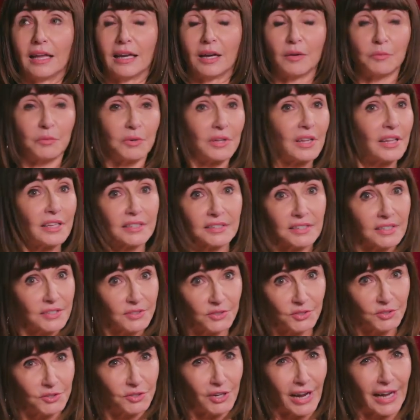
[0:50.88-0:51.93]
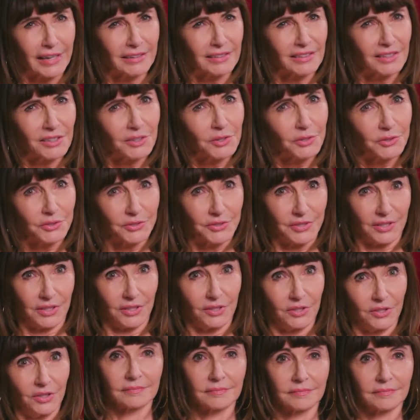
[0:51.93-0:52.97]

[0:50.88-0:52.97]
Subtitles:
And I realize it's Jack Nicholson.